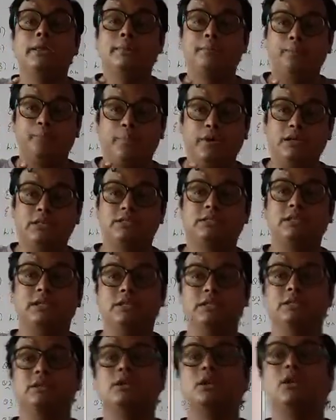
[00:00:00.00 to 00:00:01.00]

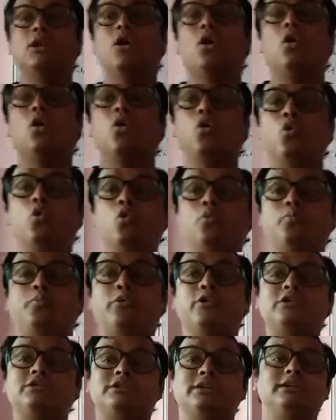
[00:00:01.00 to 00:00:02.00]
person who
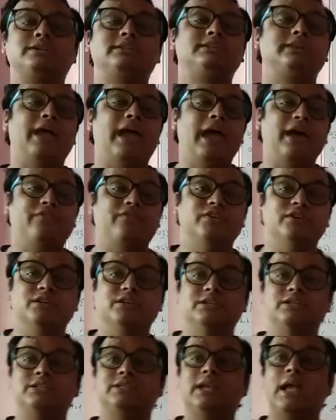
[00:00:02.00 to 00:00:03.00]
puts its
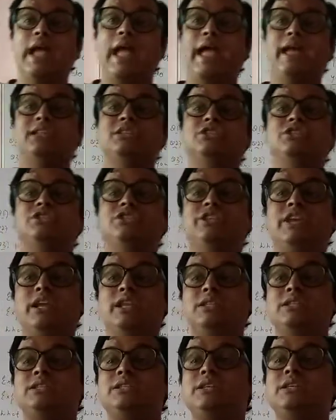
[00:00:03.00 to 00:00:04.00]
effort and
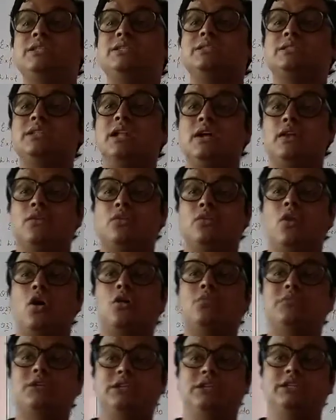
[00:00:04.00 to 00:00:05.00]
changes the
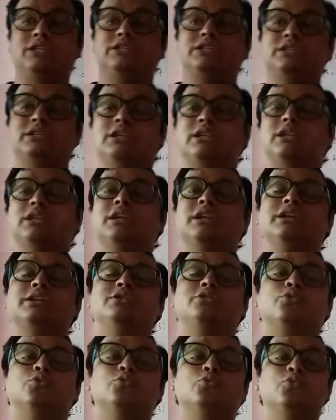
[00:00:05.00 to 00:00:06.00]
raw material
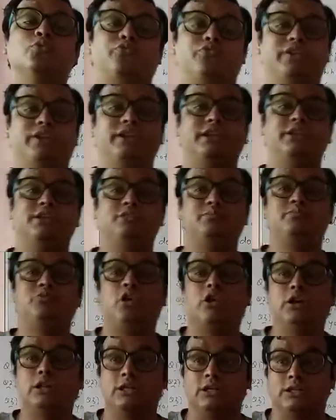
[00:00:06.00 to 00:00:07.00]
into finished
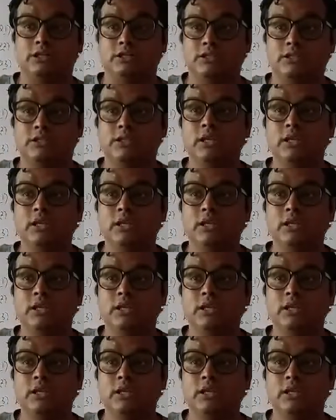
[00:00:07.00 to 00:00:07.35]
product.